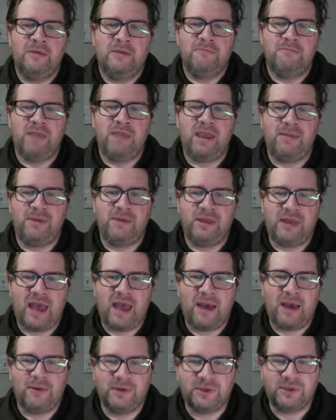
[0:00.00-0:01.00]

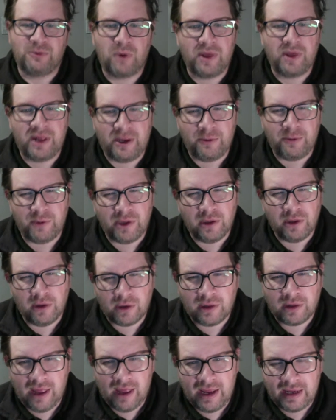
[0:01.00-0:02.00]
that was what it would
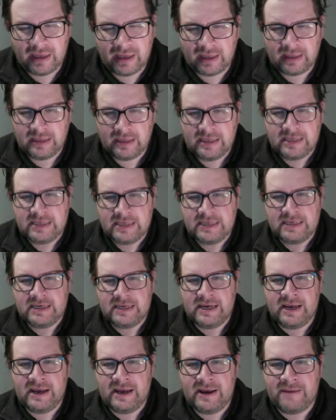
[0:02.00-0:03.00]
look like.
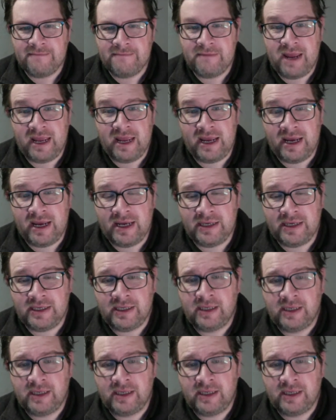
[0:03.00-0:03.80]
And,